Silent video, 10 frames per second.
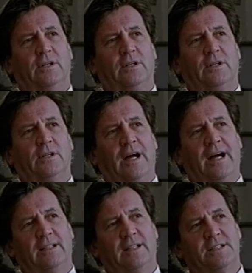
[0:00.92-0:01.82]
uh,
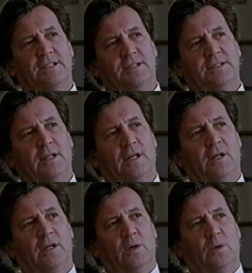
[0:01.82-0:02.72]
adolescence,
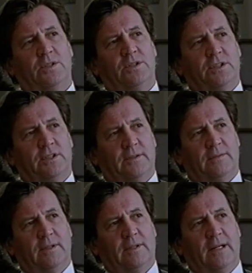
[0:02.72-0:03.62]
which uh,
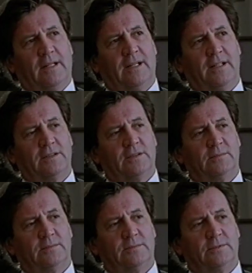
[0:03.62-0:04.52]
I'd like to
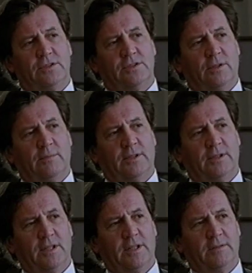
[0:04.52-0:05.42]
touch on, but
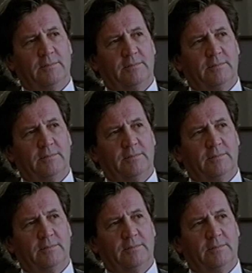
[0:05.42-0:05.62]
it, it